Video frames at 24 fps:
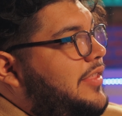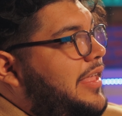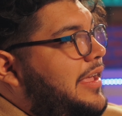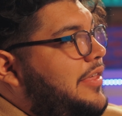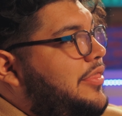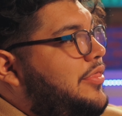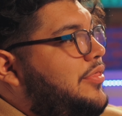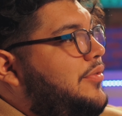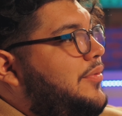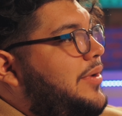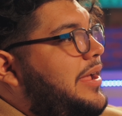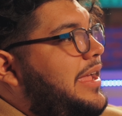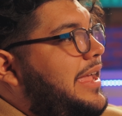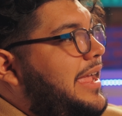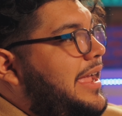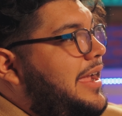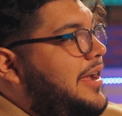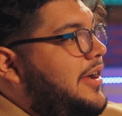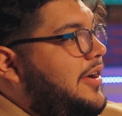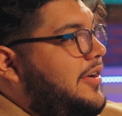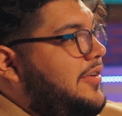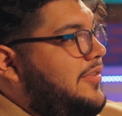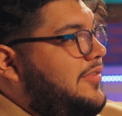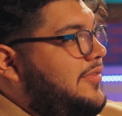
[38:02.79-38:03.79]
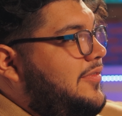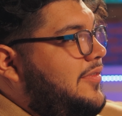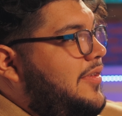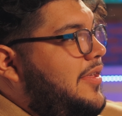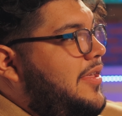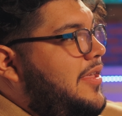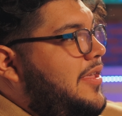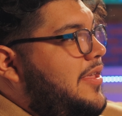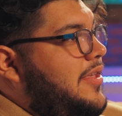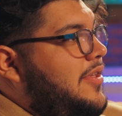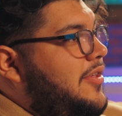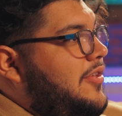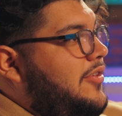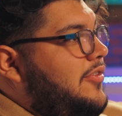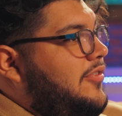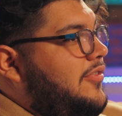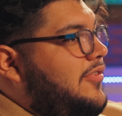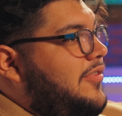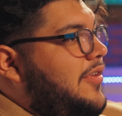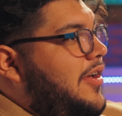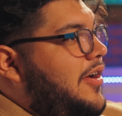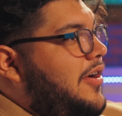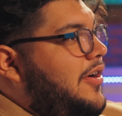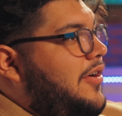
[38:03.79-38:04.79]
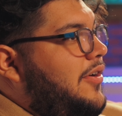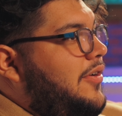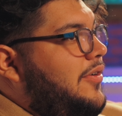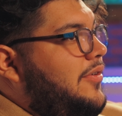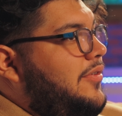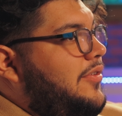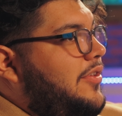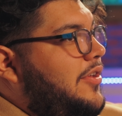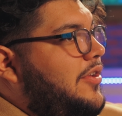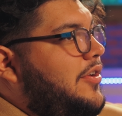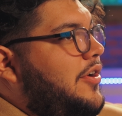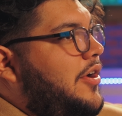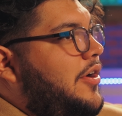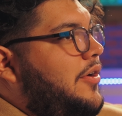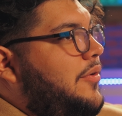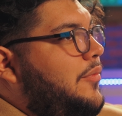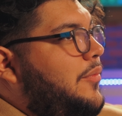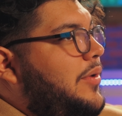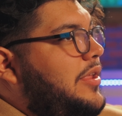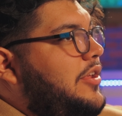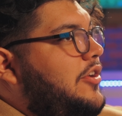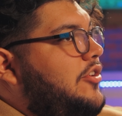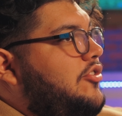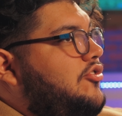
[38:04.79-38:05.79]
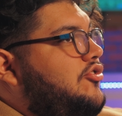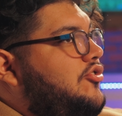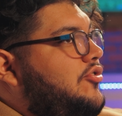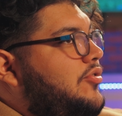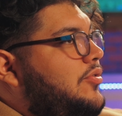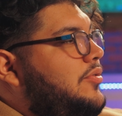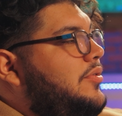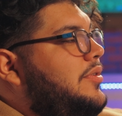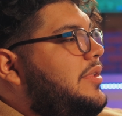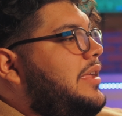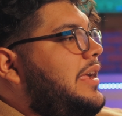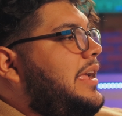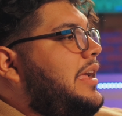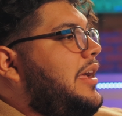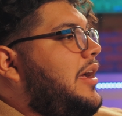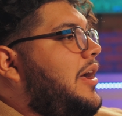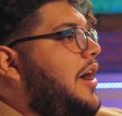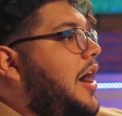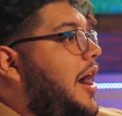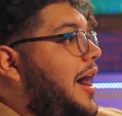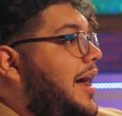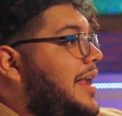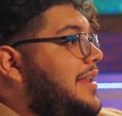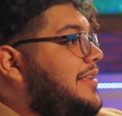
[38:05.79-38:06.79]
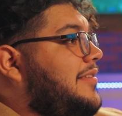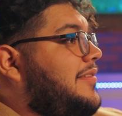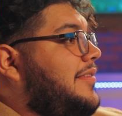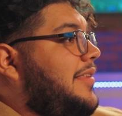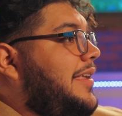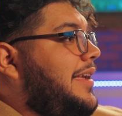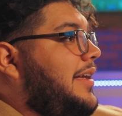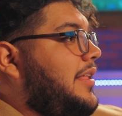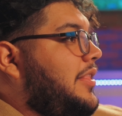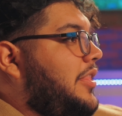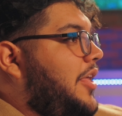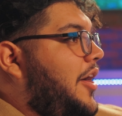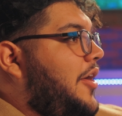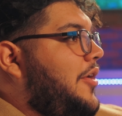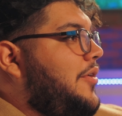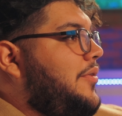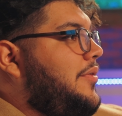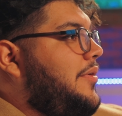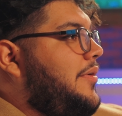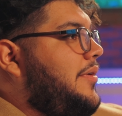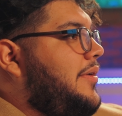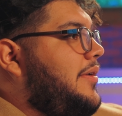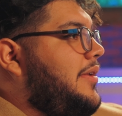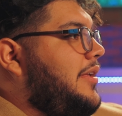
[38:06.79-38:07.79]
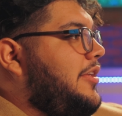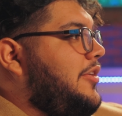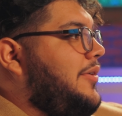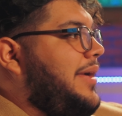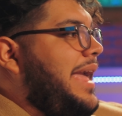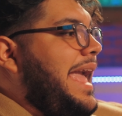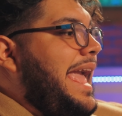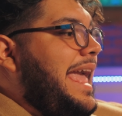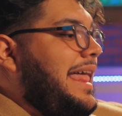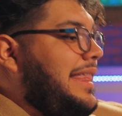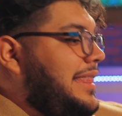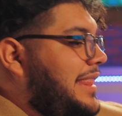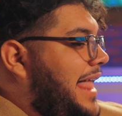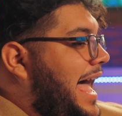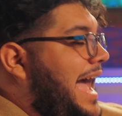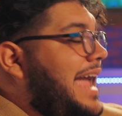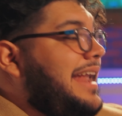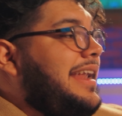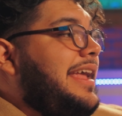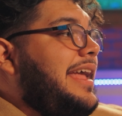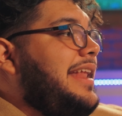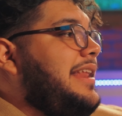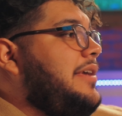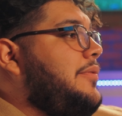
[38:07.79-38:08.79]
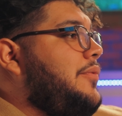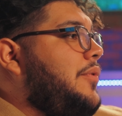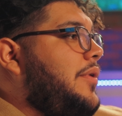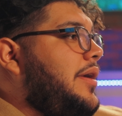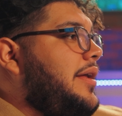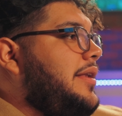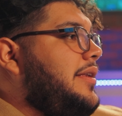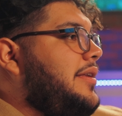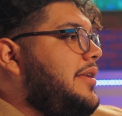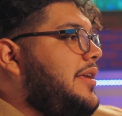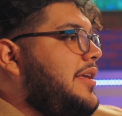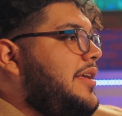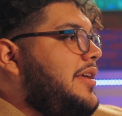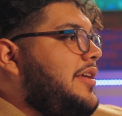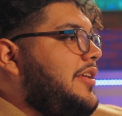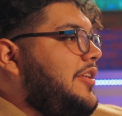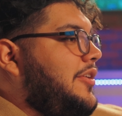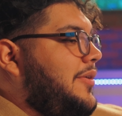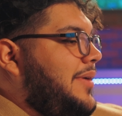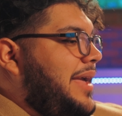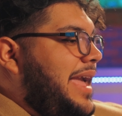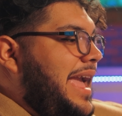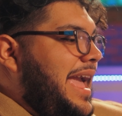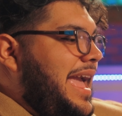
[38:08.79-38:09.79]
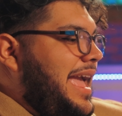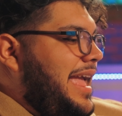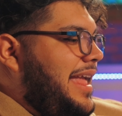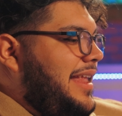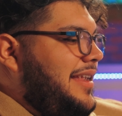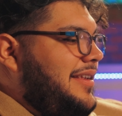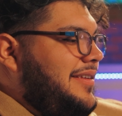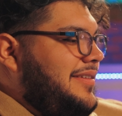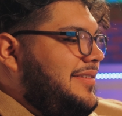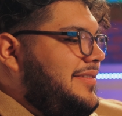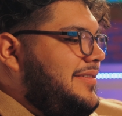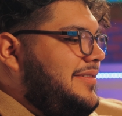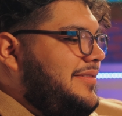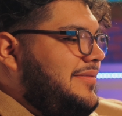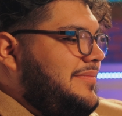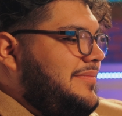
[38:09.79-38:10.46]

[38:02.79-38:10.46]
for like 3 years. So, you know, when you're truly honestly alone, you can't lie to anyone. You can't